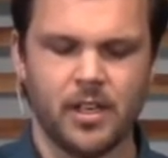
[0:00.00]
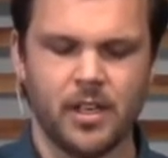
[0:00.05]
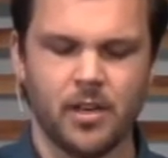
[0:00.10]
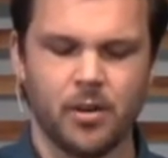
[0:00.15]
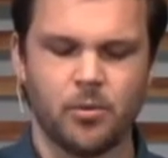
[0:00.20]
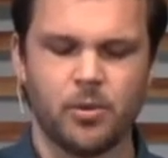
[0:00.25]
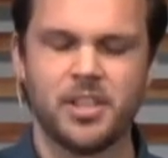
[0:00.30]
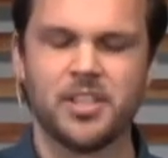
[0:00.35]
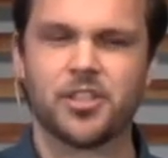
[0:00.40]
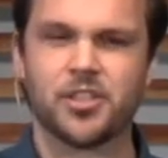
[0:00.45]

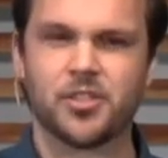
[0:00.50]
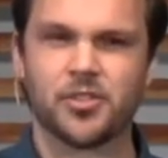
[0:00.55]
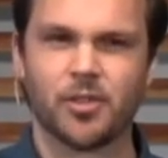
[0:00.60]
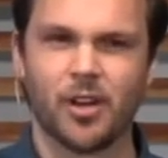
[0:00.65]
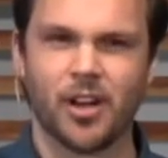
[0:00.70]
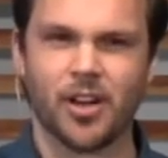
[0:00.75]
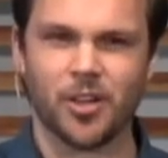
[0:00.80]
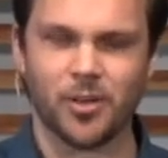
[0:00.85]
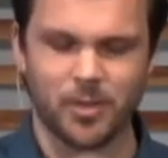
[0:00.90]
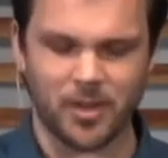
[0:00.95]
we
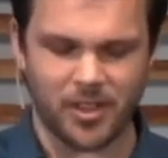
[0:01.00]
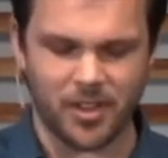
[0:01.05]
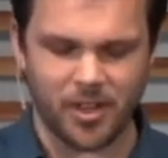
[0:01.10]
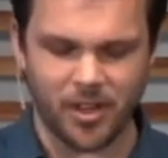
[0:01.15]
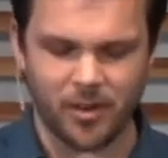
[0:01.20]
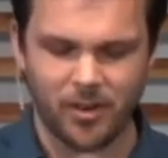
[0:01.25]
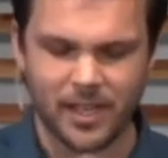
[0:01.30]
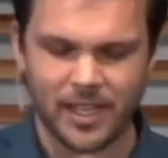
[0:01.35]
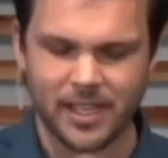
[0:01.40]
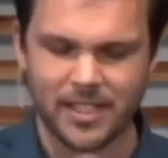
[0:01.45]
struggle with
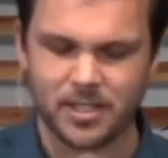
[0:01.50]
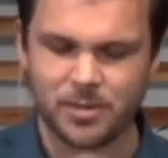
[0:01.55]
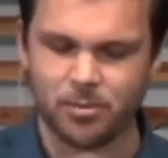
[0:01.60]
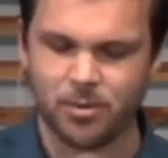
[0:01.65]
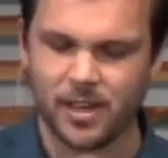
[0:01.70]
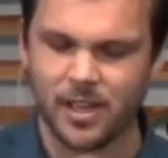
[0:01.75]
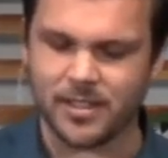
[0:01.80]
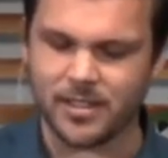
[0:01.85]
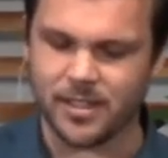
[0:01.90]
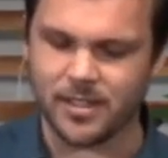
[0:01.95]
knowing his
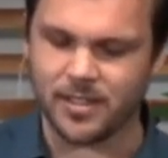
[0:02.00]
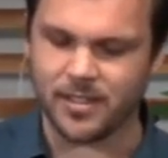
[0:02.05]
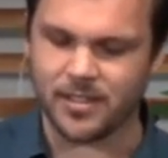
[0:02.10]
presence.